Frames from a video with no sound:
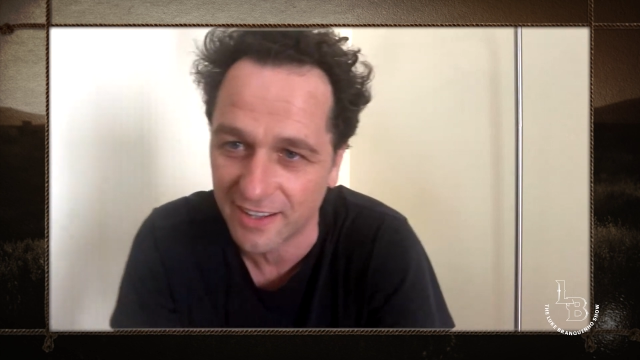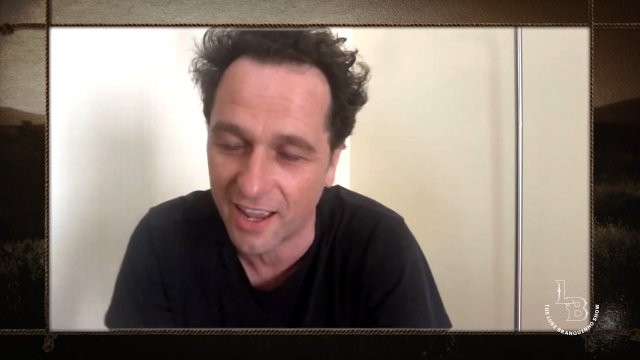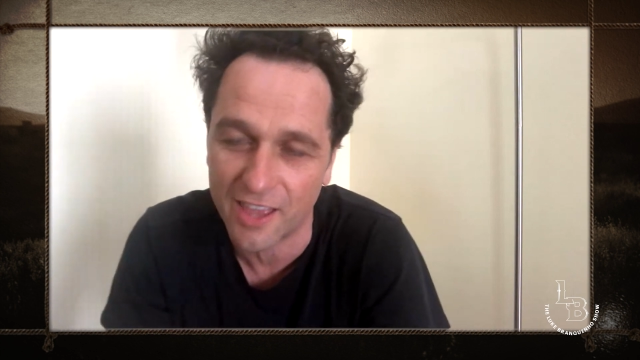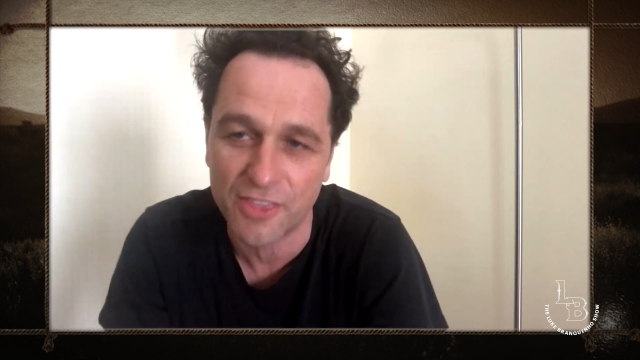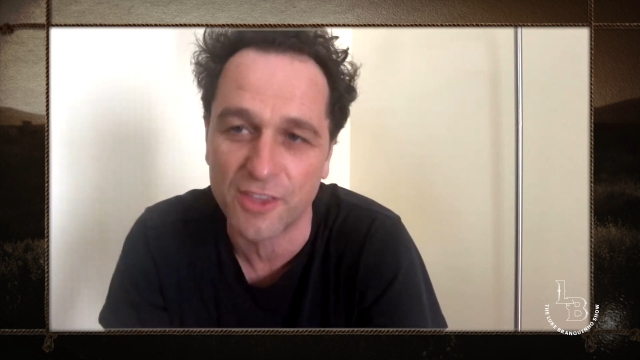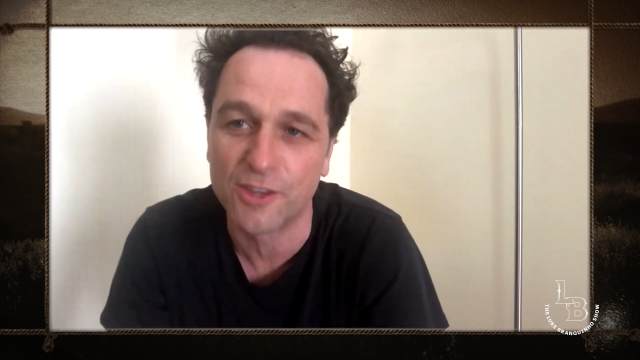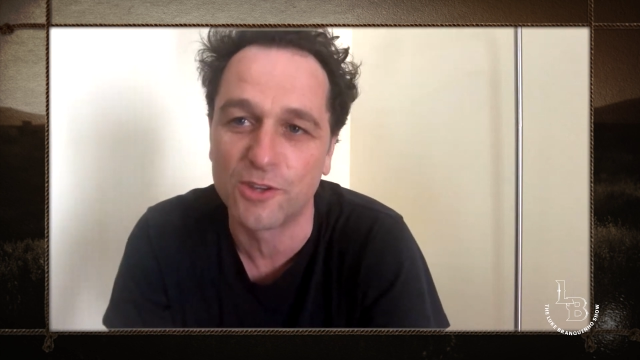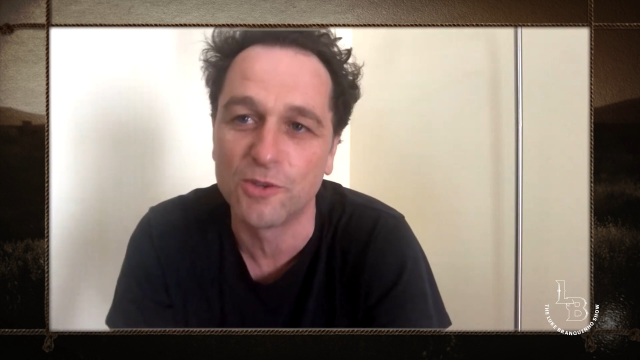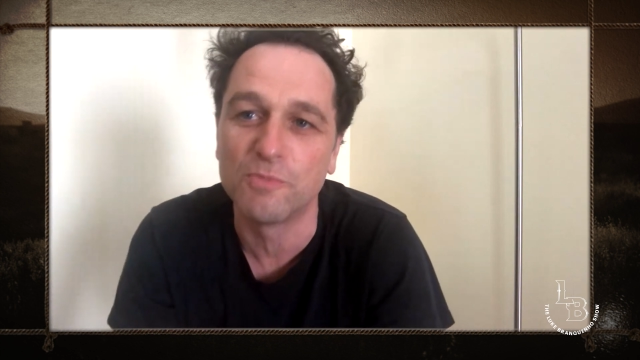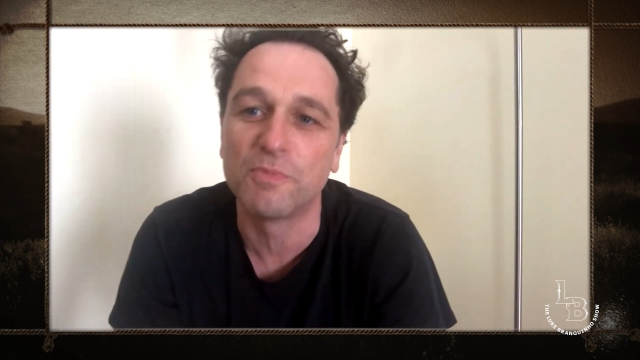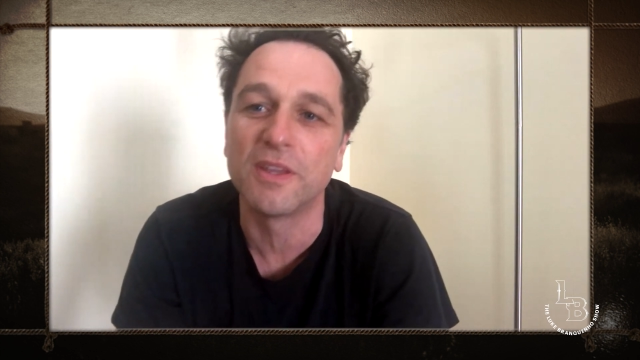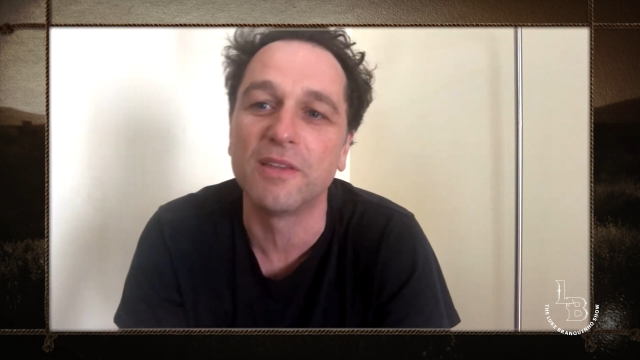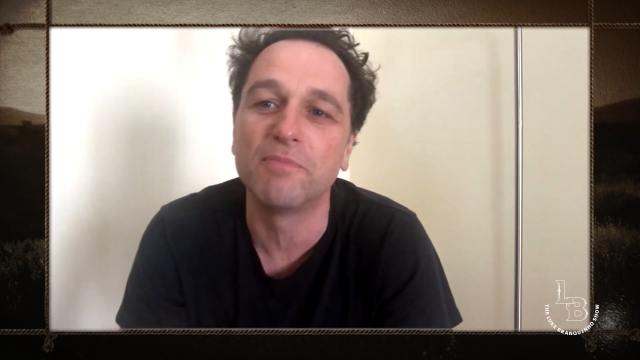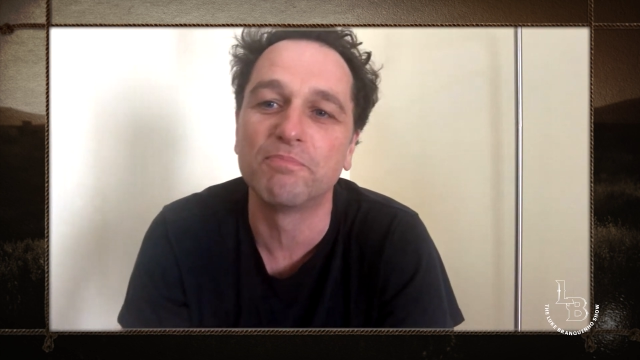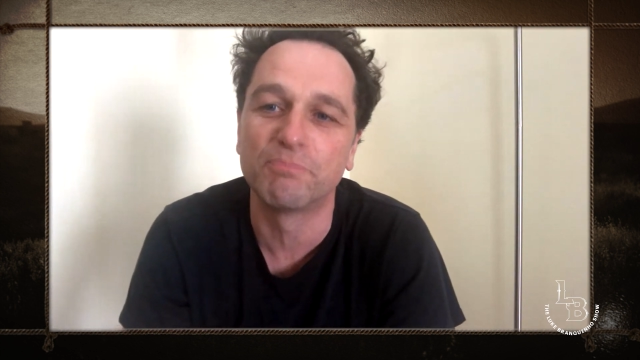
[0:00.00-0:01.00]
I think you'd
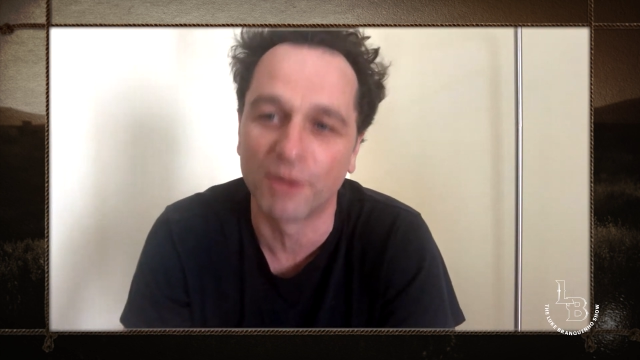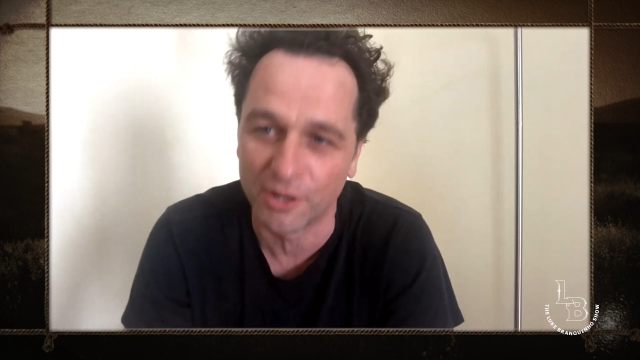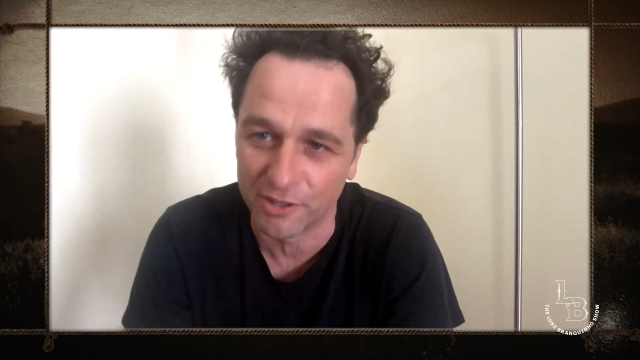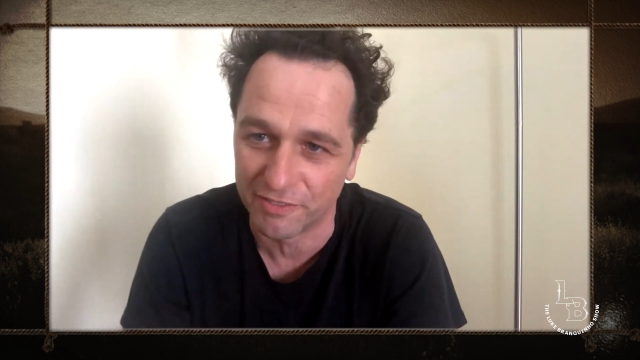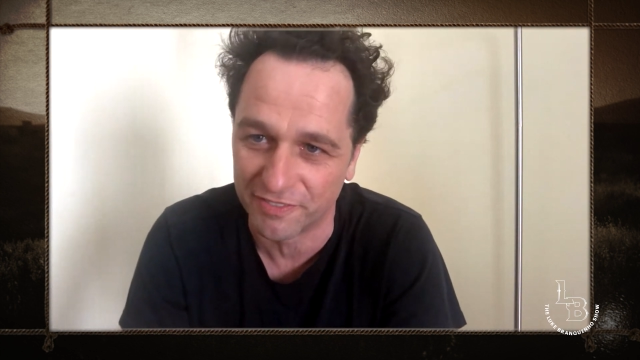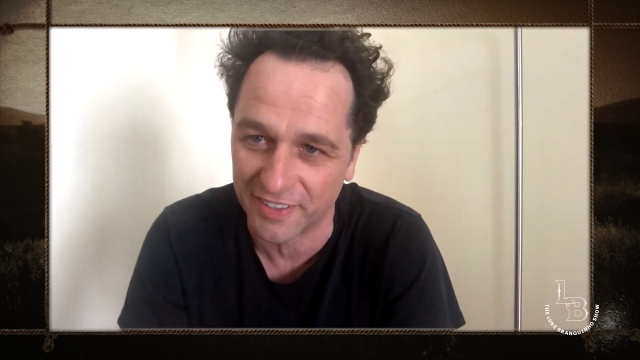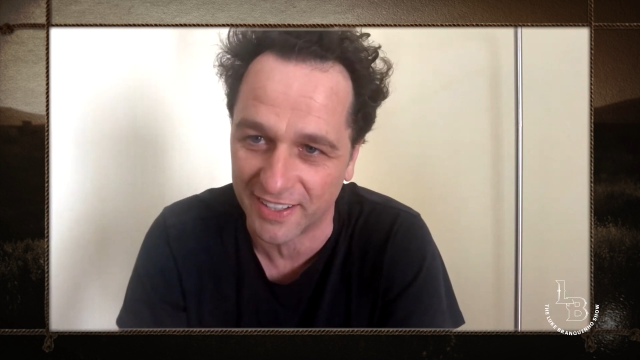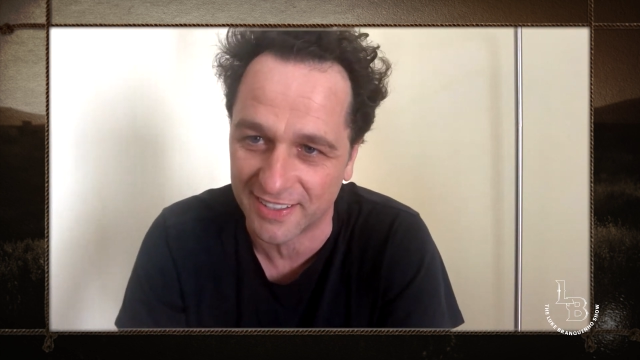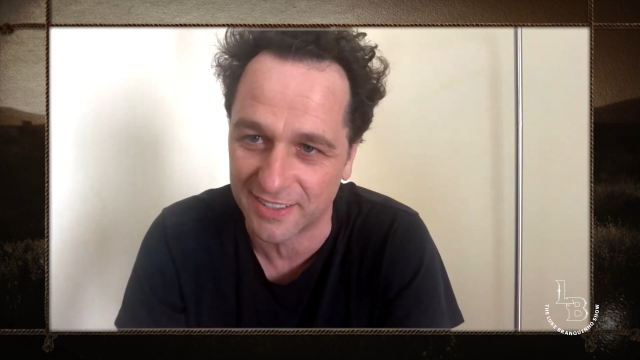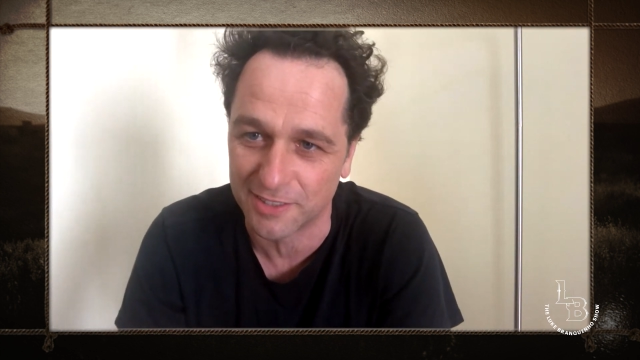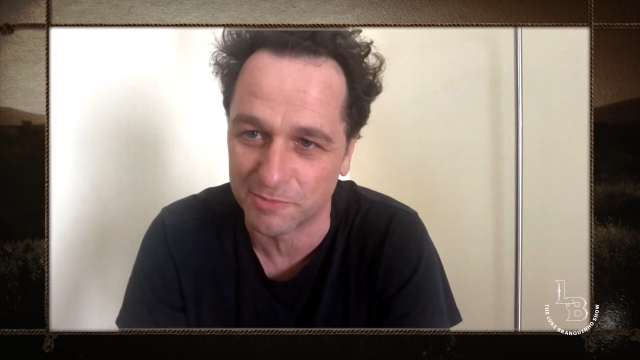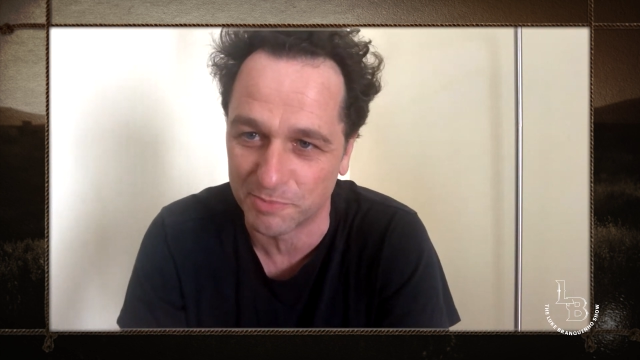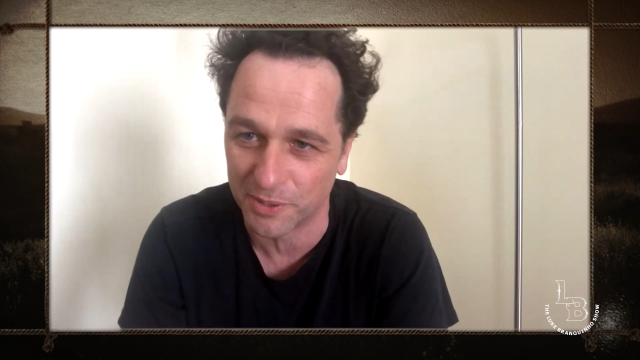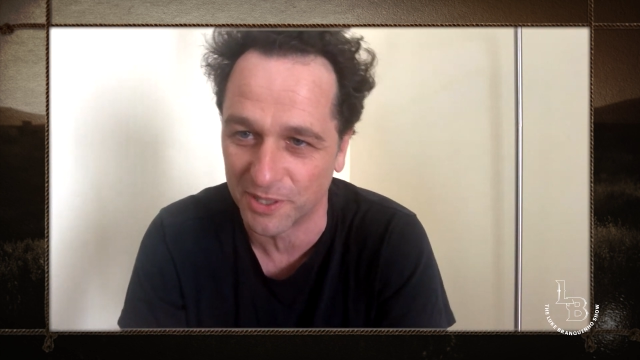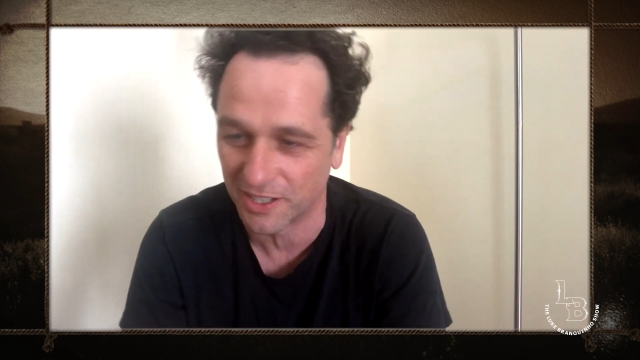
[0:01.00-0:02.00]
be perfect
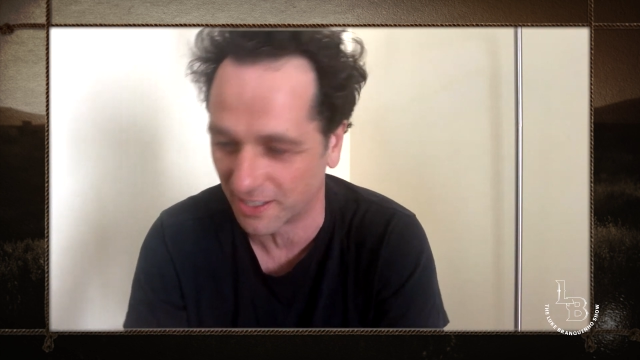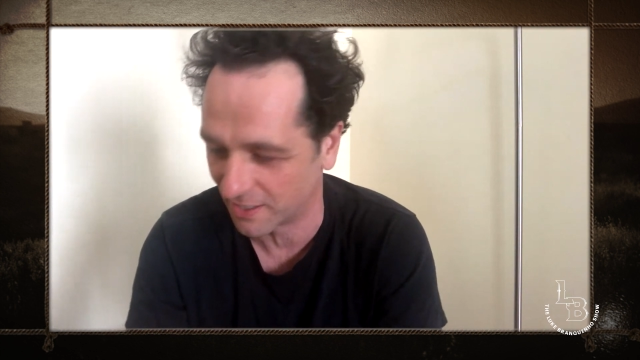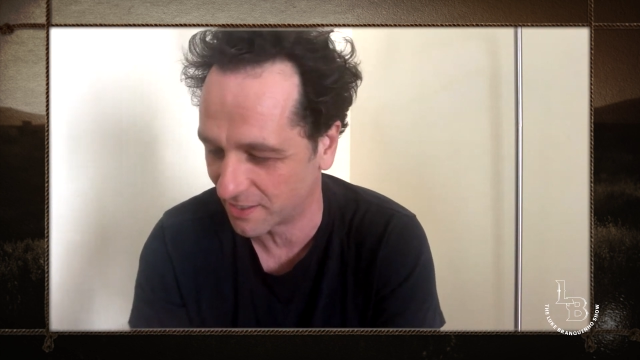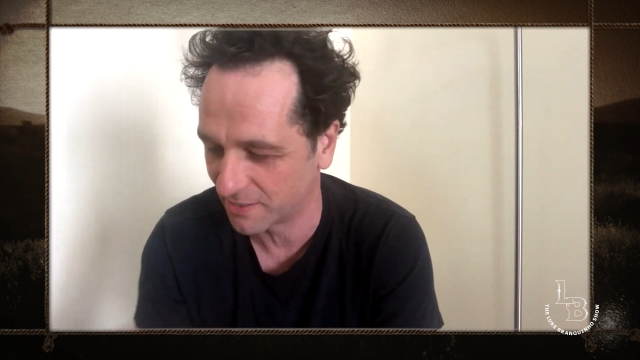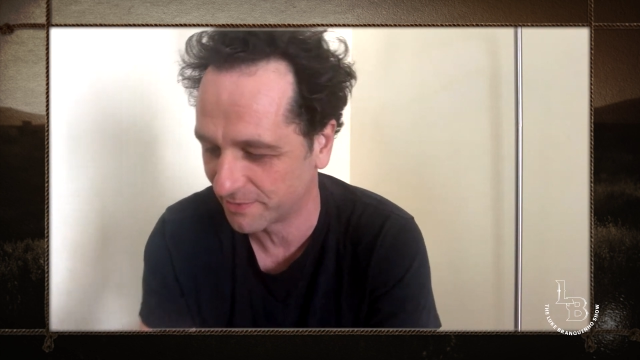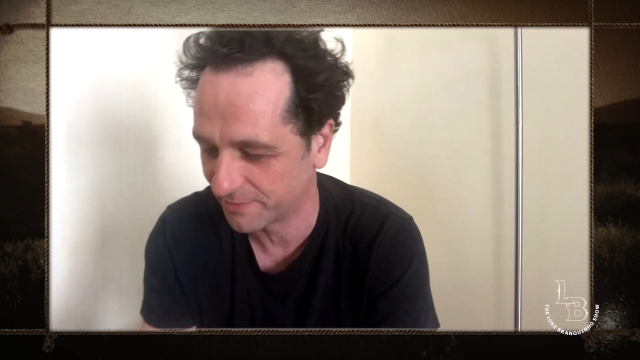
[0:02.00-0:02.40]
as perfect.